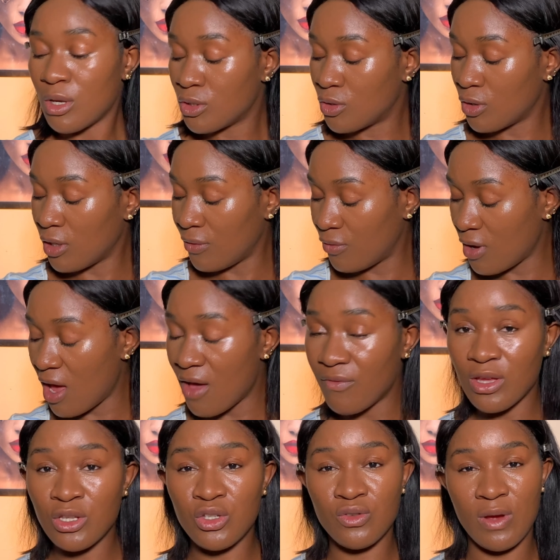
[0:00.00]
So if you have
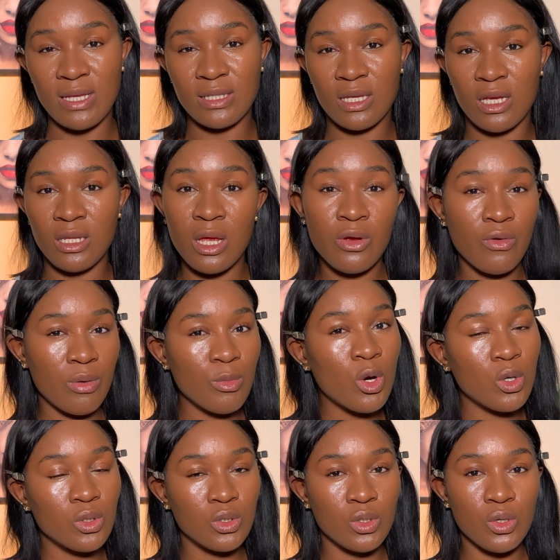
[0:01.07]
a dry skin, a cream
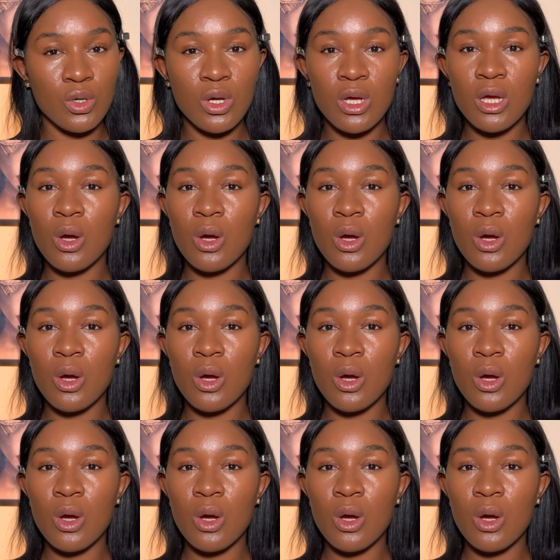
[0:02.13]
contour